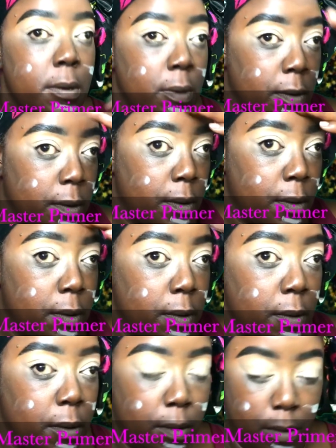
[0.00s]
So you know
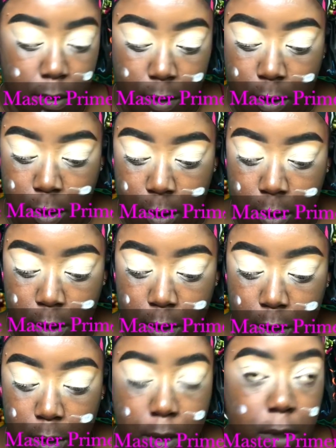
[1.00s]
it's prime time,
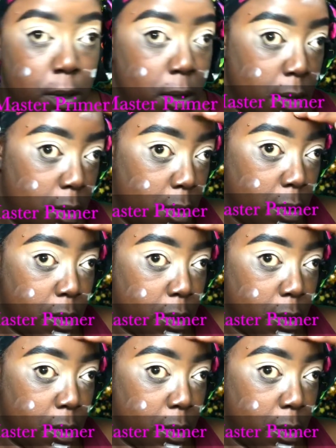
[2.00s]
right?